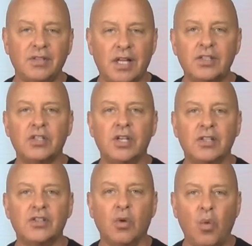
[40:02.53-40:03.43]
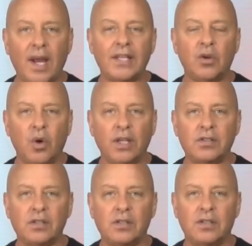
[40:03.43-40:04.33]
I suggest the white
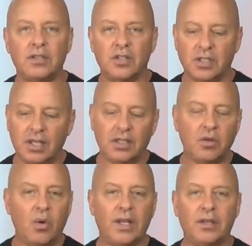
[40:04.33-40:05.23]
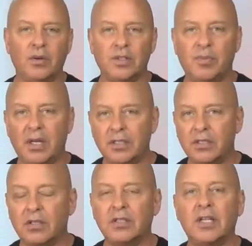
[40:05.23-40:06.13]
noise. Just hit the white noise button,
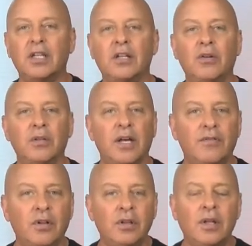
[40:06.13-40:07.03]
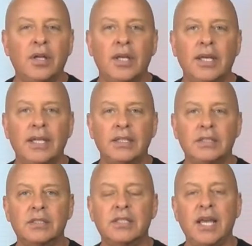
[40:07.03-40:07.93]
turn it on a low level.
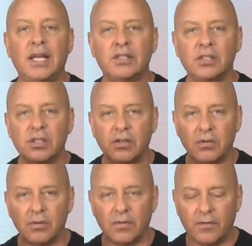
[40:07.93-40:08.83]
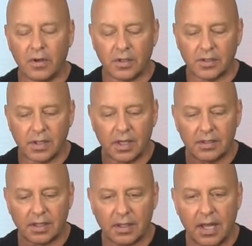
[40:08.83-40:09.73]
It tends to focus
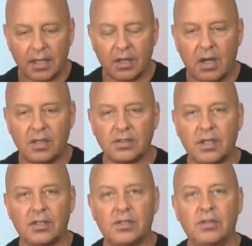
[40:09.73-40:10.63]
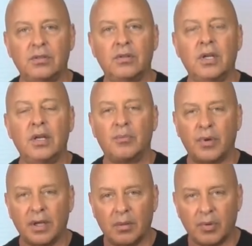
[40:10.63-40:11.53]
us and cause us to
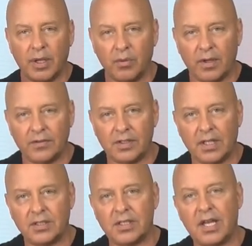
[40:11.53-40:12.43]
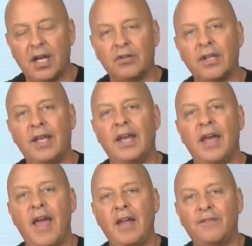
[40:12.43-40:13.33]
bring our brainwave states down
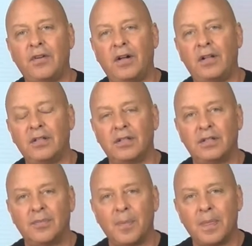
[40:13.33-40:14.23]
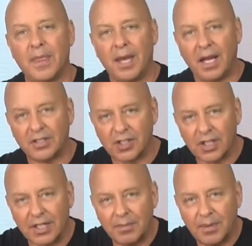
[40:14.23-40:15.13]
and fall
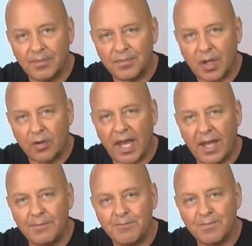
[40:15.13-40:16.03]
asleep. Okay?